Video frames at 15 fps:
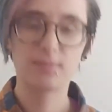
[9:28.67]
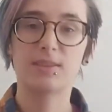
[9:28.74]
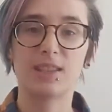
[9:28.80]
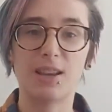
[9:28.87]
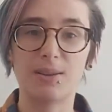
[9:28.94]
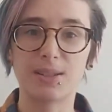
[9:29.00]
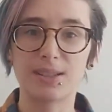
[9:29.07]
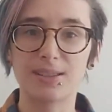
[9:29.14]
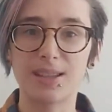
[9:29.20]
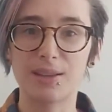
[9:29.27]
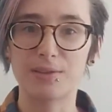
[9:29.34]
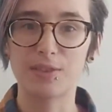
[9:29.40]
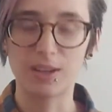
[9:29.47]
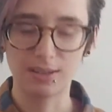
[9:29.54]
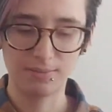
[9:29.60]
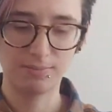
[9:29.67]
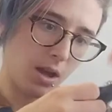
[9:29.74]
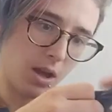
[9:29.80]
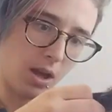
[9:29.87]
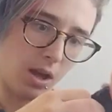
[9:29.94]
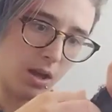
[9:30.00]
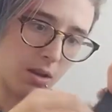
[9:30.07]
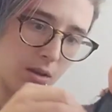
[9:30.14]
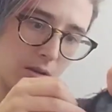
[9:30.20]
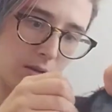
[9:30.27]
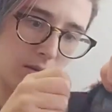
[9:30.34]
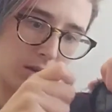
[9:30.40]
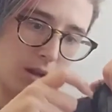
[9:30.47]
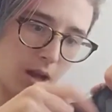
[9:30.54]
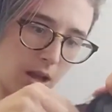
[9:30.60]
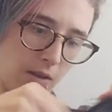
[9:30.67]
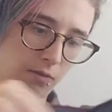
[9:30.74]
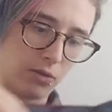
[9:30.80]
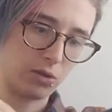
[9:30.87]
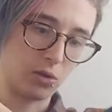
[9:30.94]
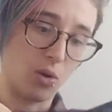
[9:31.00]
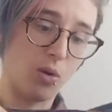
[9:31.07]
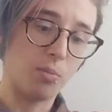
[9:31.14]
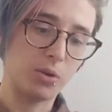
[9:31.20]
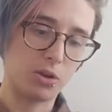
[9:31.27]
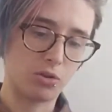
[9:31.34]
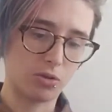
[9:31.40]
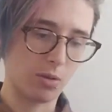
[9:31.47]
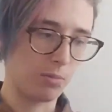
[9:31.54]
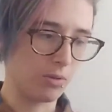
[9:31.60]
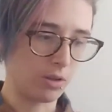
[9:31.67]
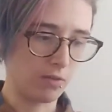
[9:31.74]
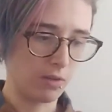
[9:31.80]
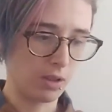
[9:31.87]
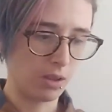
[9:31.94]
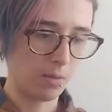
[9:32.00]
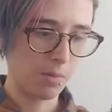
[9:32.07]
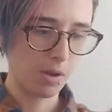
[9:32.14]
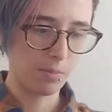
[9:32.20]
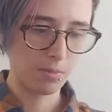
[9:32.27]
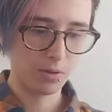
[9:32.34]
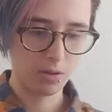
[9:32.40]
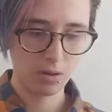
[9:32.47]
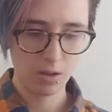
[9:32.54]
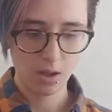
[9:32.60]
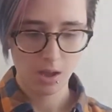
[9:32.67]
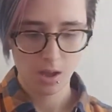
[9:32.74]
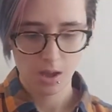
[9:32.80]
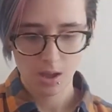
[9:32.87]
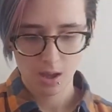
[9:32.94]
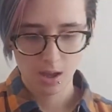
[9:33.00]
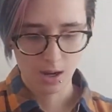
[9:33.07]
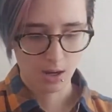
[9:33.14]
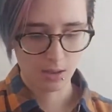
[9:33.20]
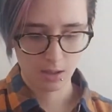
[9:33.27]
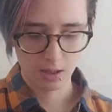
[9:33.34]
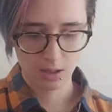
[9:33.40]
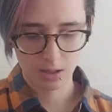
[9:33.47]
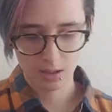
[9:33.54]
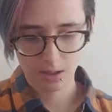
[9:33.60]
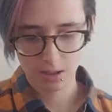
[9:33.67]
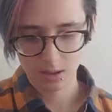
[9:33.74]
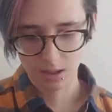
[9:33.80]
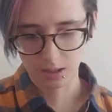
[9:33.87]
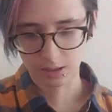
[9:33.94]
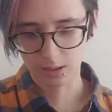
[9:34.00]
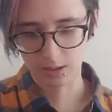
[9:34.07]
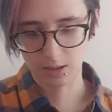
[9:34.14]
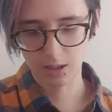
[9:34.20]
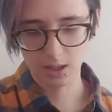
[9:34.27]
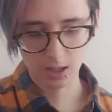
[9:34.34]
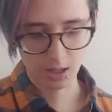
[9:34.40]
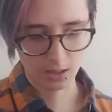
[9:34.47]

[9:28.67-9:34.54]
That's fun. And I have so much trouble giving them up. And I think that's the thing.